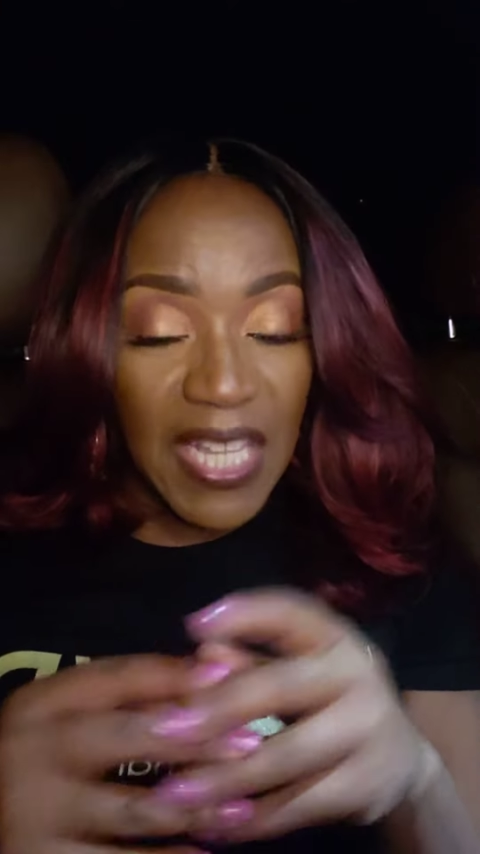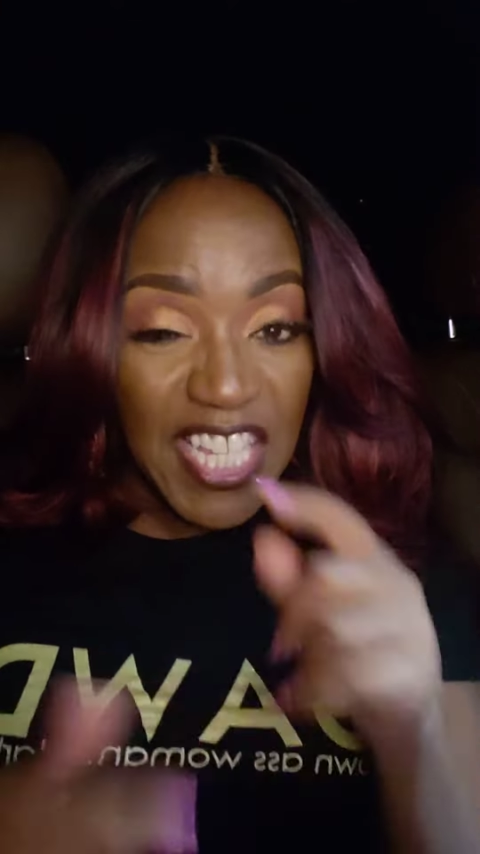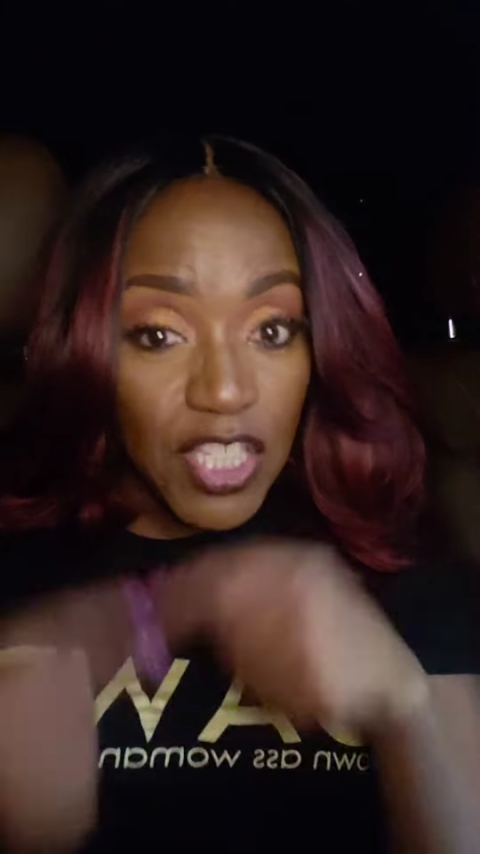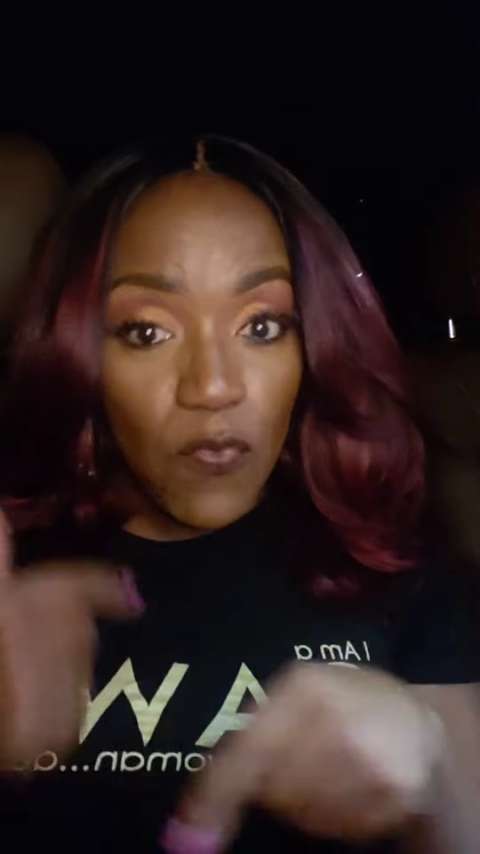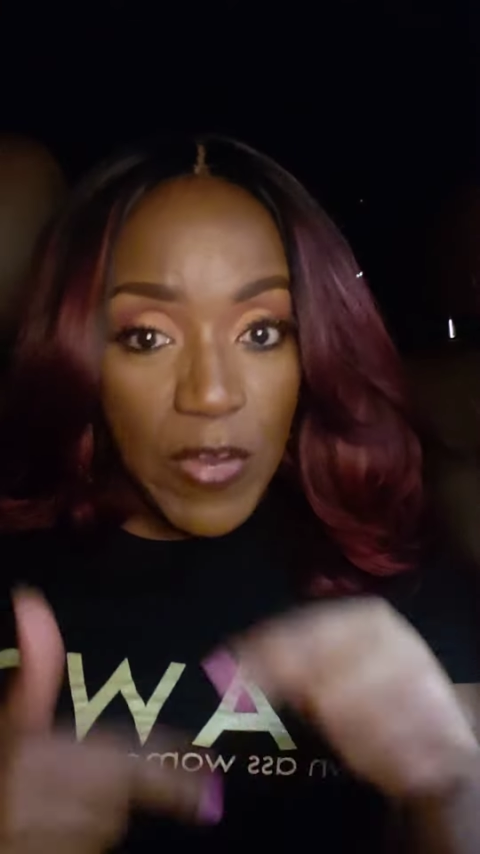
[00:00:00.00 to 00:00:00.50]

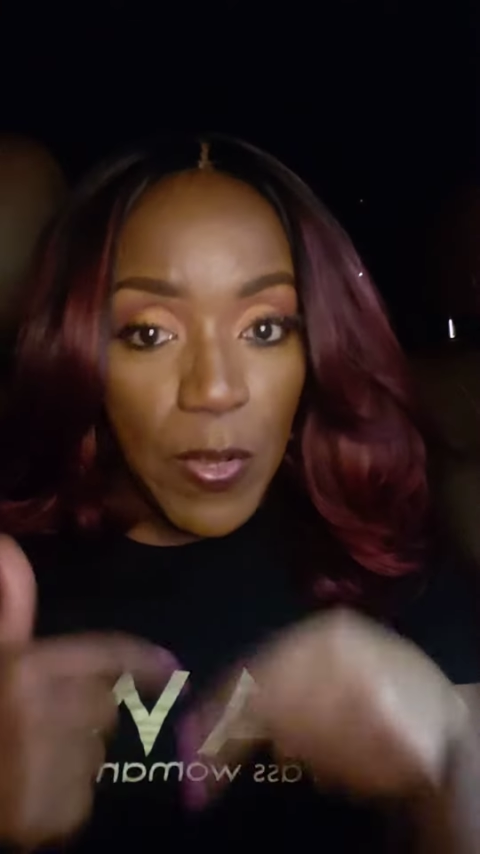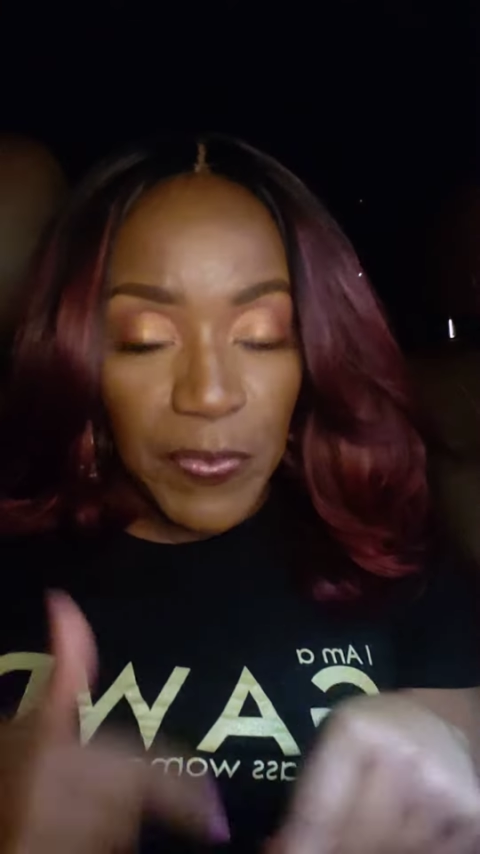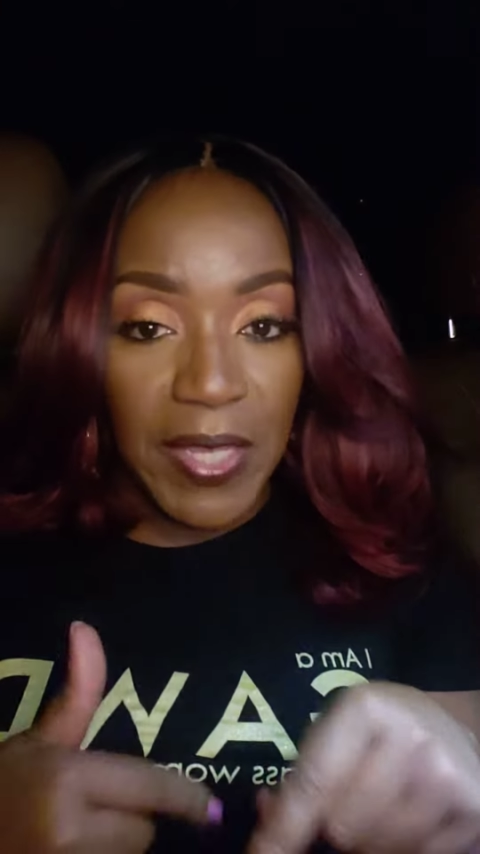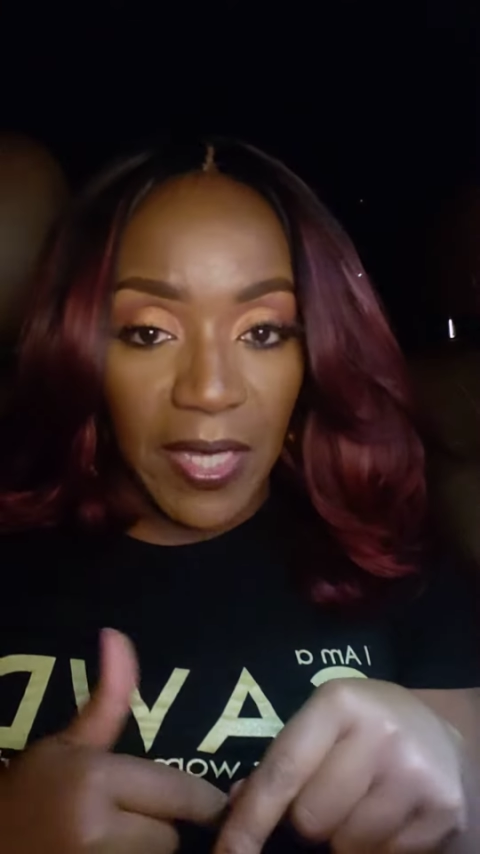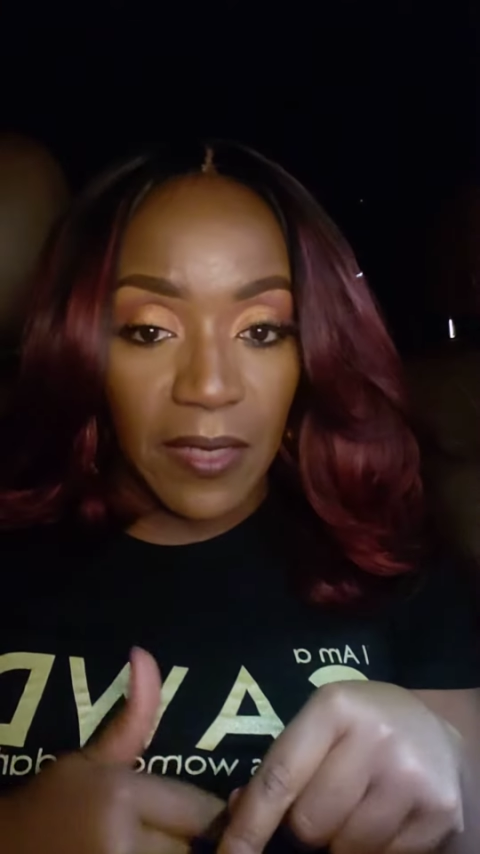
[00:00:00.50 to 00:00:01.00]
It's a real
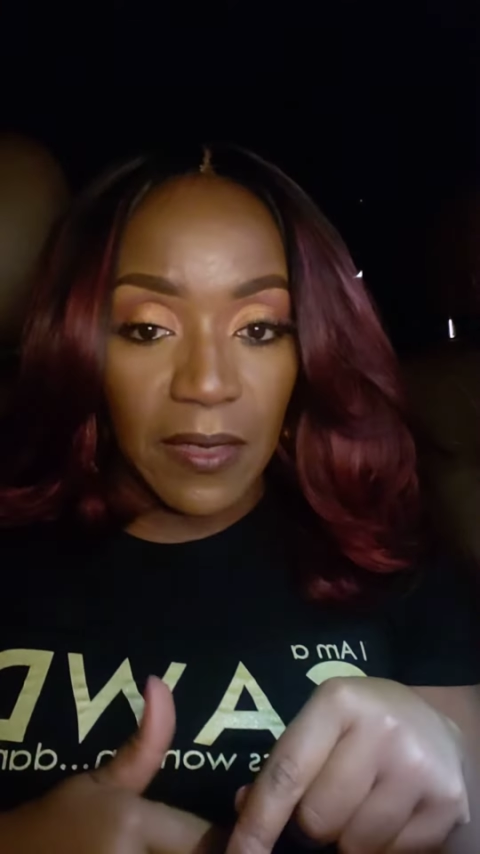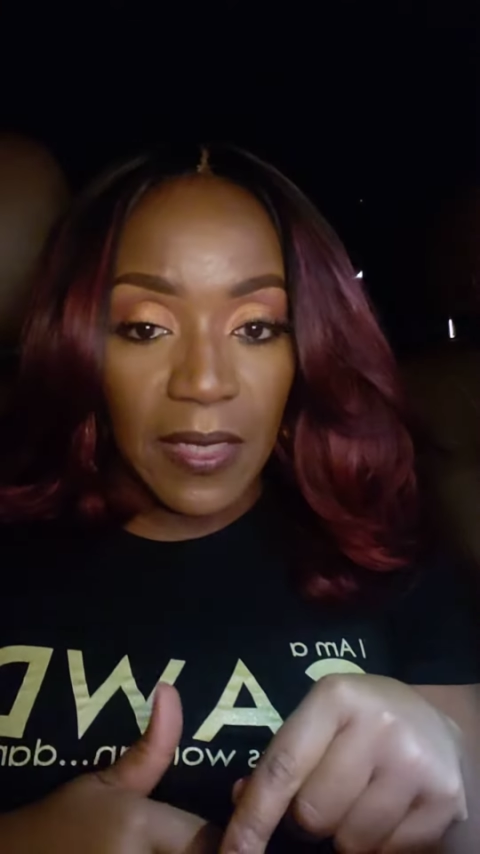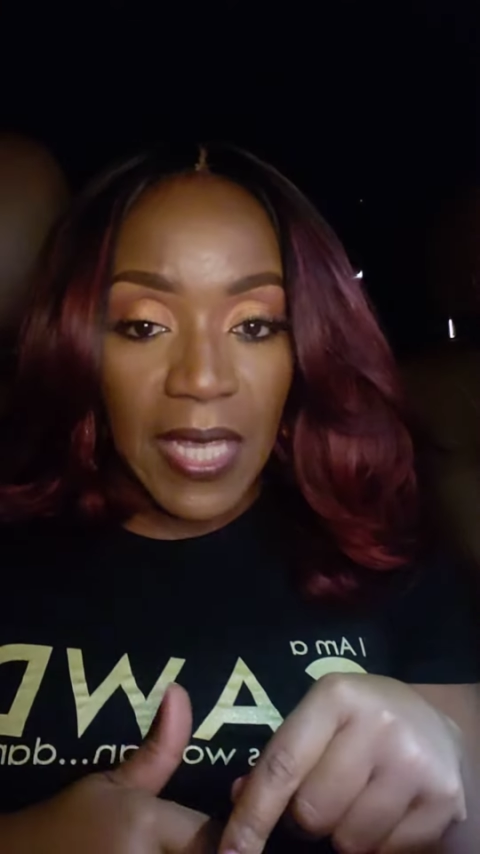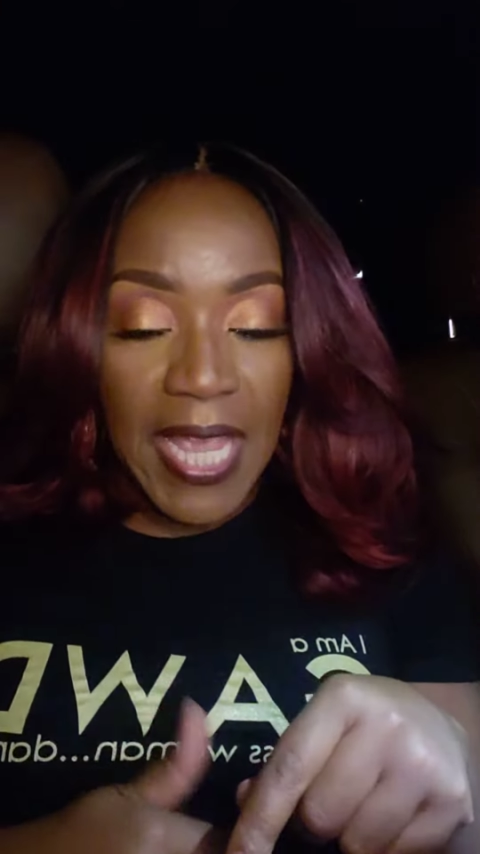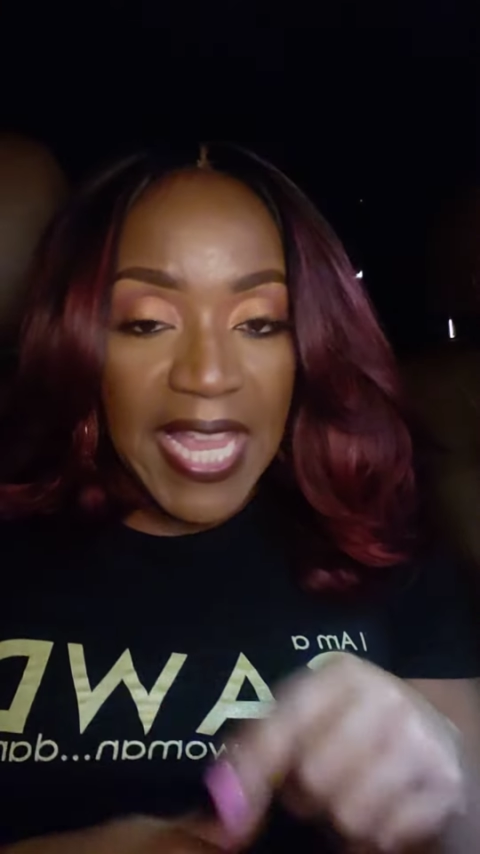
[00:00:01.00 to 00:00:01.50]
thing.
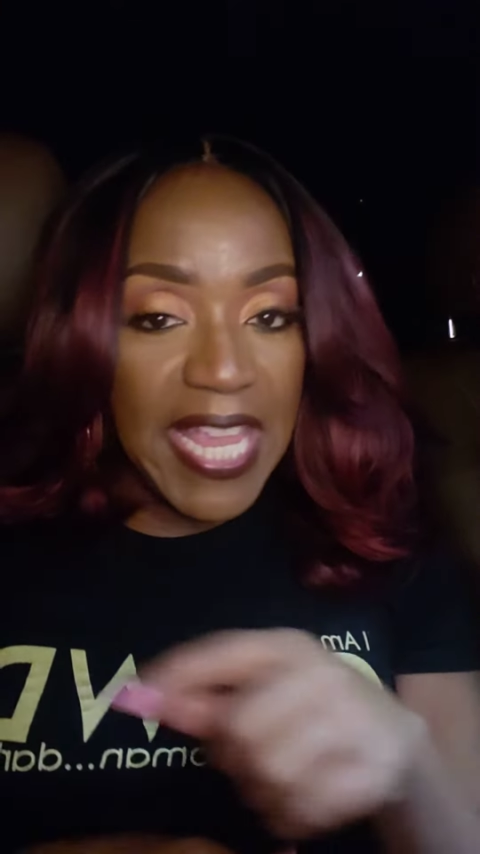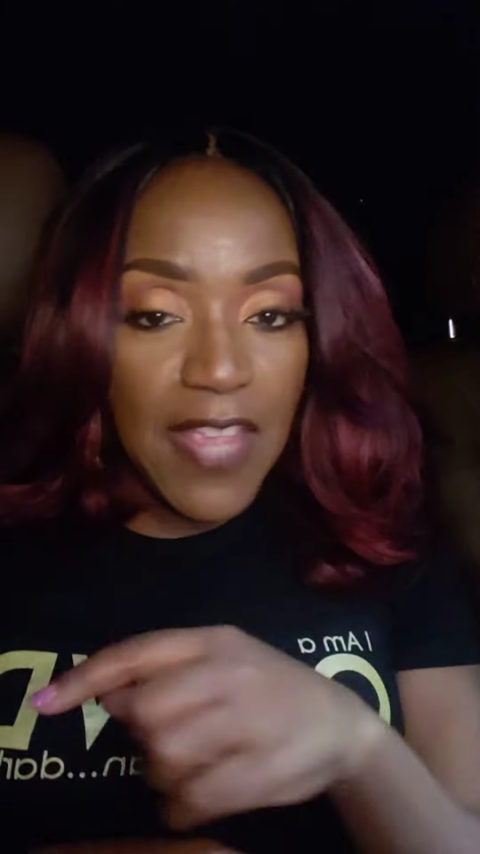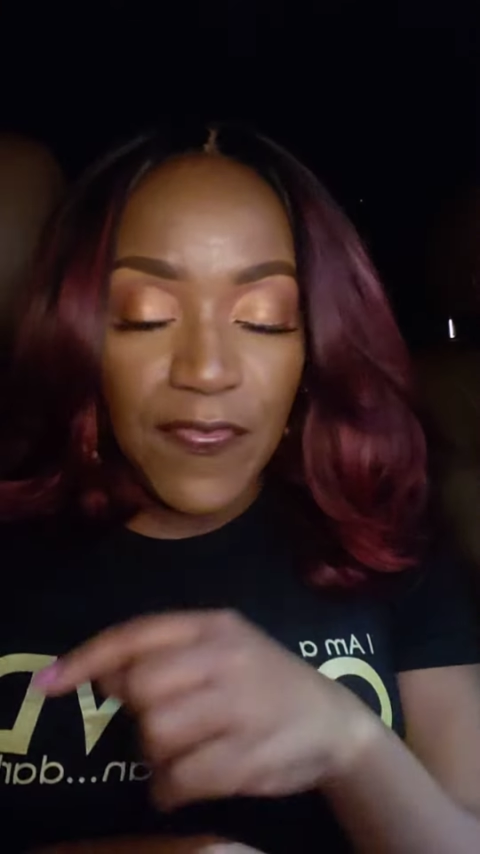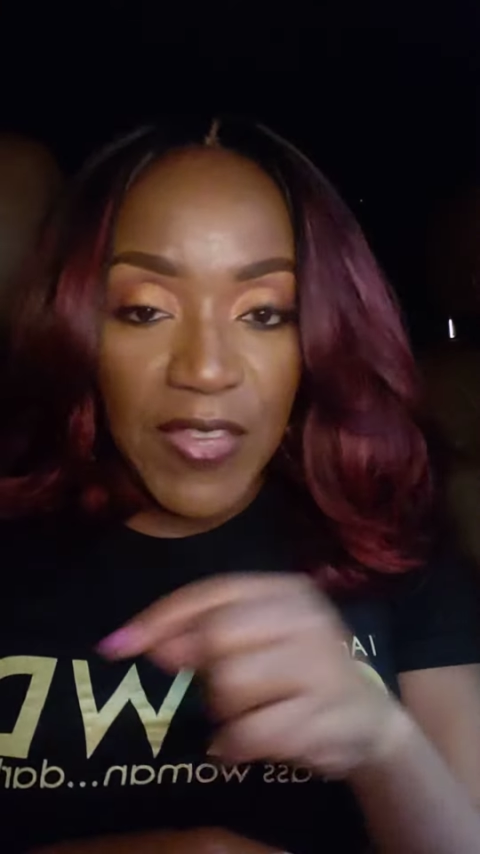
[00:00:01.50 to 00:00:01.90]
If